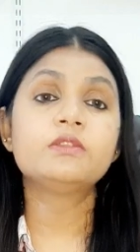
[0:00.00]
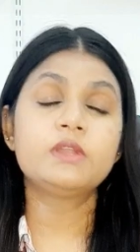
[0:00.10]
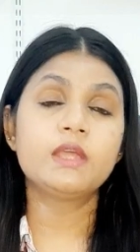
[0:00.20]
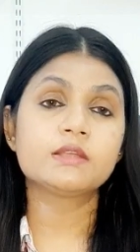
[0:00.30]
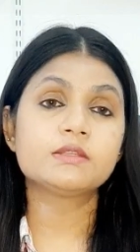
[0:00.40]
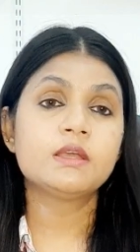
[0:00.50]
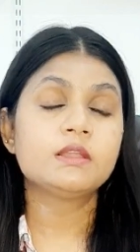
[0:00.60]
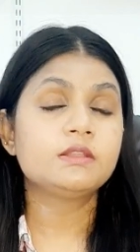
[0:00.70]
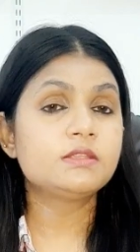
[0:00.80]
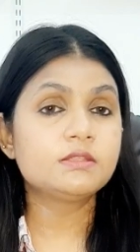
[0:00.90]

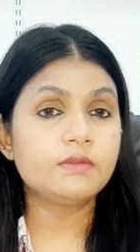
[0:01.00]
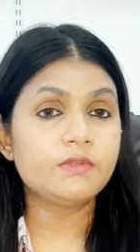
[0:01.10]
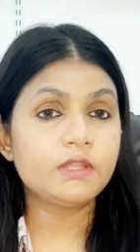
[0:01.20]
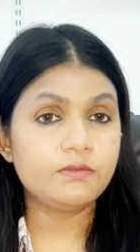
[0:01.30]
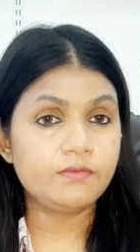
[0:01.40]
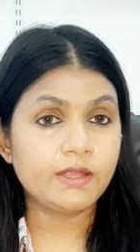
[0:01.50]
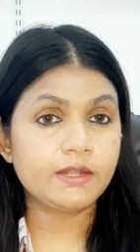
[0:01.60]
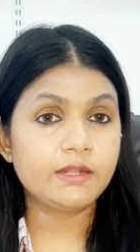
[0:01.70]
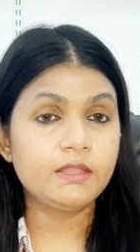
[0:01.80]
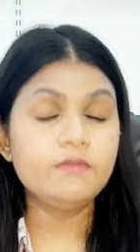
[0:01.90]
3x. This is the very
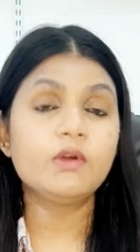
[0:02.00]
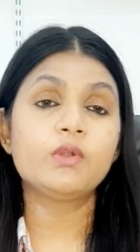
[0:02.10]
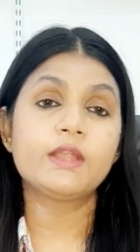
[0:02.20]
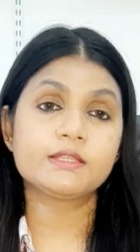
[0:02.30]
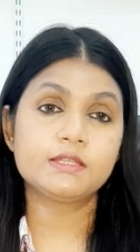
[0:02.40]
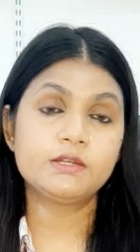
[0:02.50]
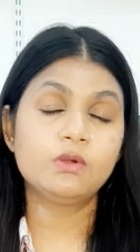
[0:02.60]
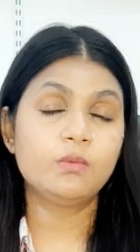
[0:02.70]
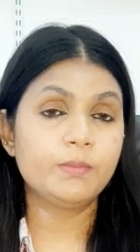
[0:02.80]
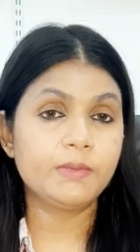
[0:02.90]
effective or excellent
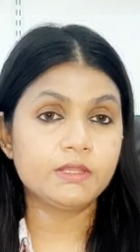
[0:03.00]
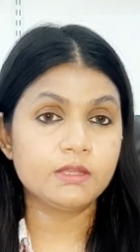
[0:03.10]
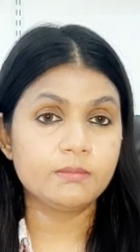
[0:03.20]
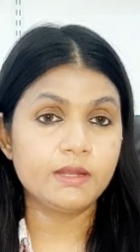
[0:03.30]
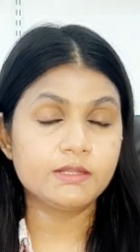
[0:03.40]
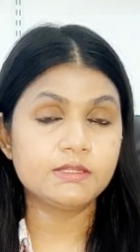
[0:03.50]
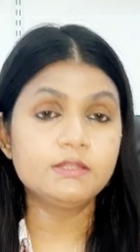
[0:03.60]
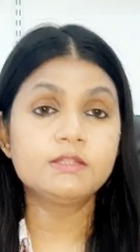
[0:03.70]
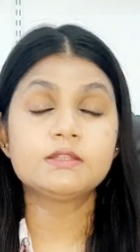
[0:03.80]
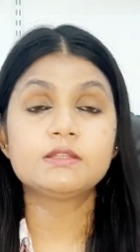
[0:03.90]
homeopathic
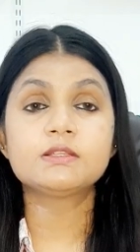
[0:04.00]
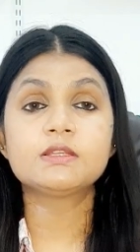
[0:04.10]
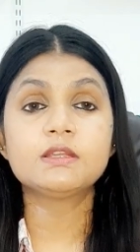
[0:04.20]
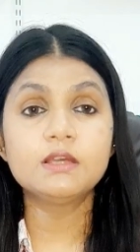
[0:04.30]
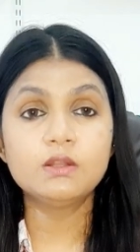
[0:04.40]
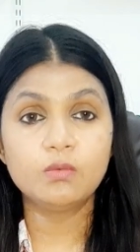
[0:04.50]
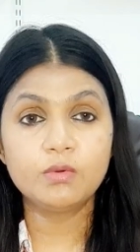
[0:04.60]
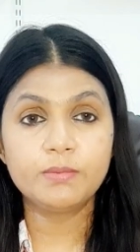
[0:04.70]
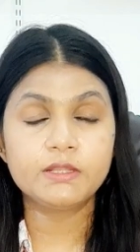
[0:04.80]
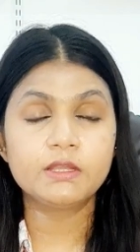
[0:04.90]
medicine. This is the single
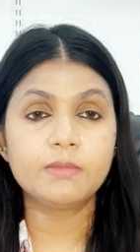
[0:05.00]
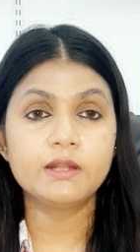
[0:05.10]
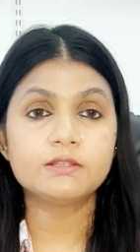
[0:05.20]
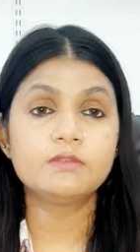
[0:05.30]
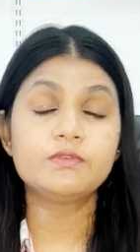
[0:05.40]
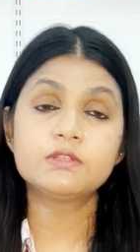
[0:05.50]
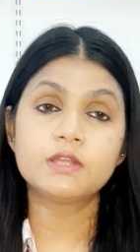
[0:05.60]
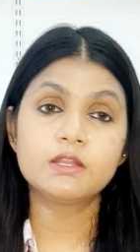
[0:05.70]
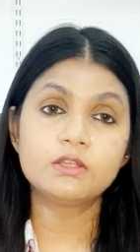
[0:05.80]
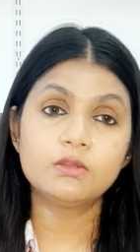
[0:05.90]
homeopathic medicine which
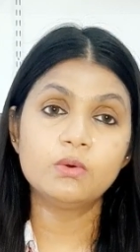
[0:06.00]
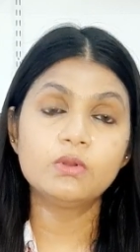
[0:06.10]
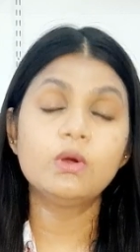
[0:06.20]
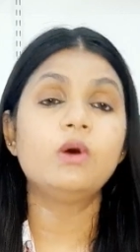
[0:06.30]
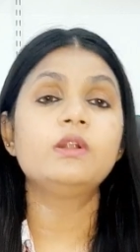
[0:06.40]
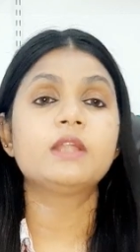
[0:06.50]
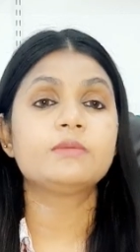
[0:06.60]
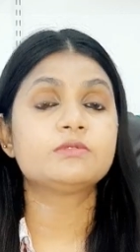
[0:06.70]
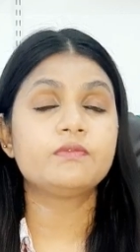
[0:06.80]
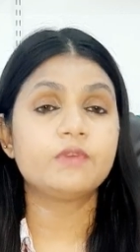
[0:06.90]
can cure all
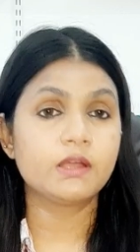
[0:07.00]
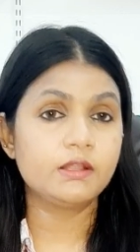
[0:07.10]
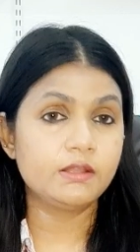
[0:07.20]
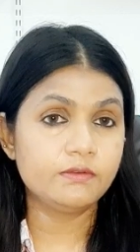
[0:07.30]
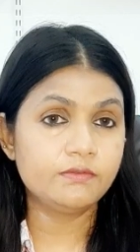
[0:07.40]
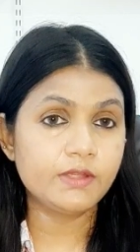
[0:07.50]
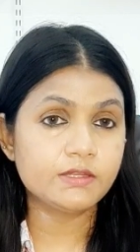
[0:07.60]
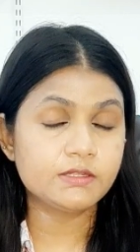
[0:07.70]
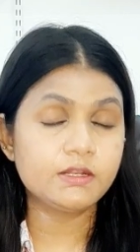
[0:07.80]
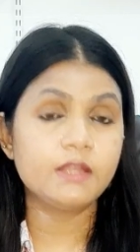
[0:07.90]
types of fungal
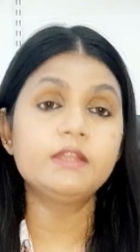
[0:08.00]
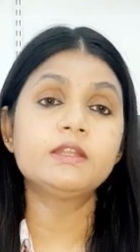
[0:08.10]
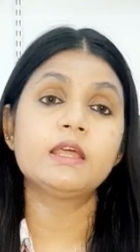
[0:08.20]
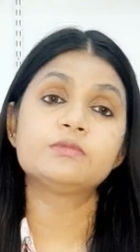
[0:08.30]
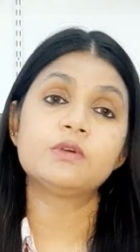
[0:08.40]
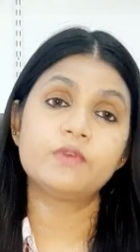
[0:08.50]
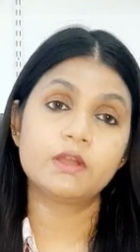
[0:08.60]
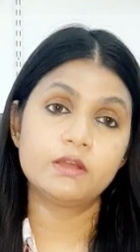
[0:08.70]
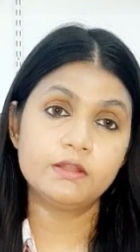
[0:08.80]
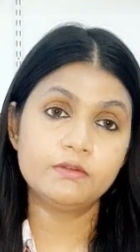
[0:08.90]
infection, any types of
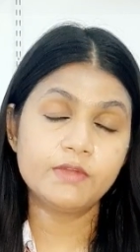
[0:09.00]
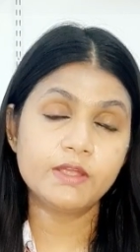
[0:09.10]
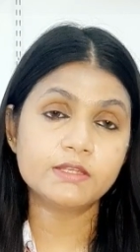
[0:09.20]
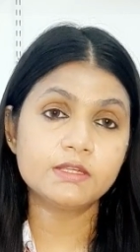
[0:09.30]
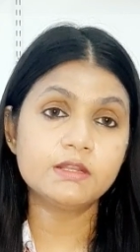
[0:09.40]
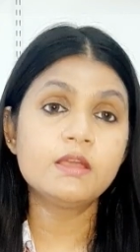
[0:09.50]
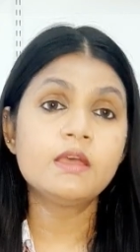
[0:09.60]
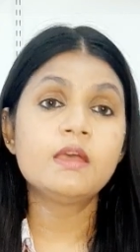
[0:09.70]
fungal infection,